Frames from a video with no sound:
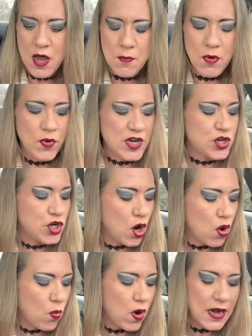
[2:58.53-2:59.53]
But we
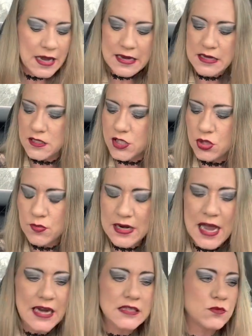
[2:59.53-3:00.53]
don't want to get too
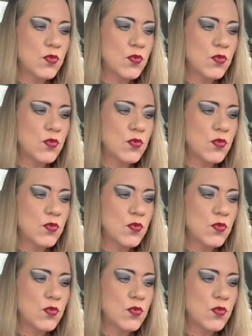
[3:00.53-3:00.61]
relaxed.